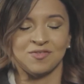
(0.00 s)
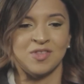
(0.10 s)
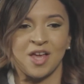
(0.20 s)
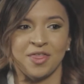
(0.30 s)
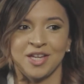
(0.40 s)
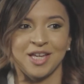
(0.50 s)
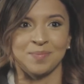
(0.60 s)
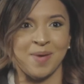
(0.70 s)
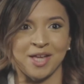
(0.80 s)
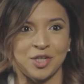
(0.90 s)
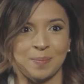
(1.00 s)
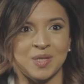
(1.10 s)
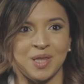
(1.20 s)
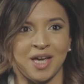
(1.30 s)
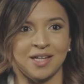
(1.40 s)
Nothing can match up
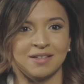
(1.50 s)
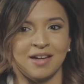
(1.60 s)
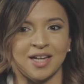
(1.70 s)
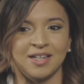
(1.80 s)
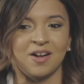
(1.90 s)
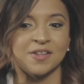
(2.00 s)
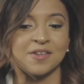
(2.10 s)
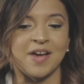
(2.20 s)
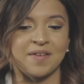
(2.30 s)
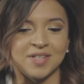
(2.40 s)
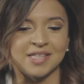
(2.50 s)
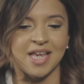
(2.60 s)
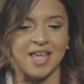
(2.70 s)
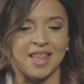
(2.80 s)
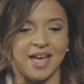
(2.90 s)
to that. I also have to
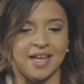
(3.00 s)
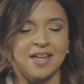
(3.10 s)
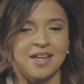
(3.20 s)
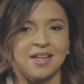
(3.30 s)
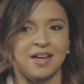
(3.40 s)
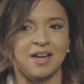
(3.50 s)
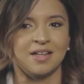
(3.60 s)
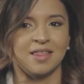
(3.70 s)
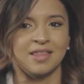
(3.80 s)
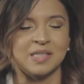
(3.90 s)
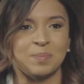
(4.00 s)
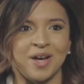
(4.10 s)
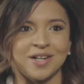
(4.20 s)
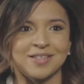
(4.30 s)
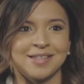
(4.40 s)
say that this
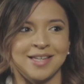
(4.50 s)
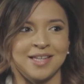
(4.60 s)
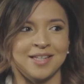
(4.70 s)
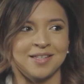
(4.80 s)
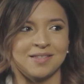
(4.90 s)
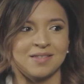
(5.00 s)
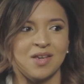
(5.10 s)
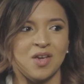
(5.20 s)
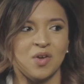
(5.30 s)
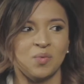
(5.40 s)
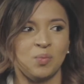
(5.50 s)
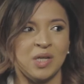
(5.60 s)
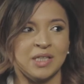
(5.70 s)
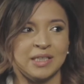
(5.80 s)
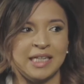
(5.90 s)
box is
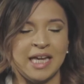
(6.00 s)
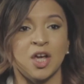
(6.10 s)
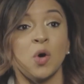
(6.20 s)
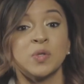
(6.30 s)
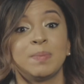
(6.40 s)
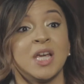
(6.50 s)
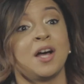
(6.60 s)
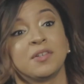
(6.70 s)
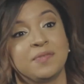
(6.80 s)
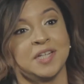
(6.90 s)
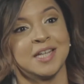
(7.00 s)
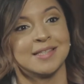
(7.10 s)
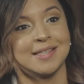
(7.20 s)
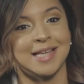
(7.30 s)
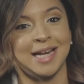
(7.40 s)
really, it goes beyond
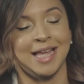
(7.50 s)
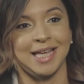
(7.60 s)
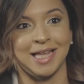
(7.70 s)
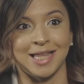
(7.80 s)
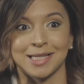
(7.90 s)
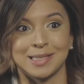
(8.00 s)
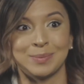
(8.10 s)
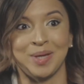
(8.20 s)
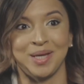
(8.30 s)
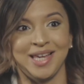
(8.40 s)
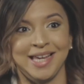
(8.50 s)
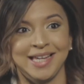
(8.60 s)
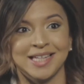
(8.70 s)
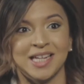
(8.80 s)
fitness, and I think that's the big key.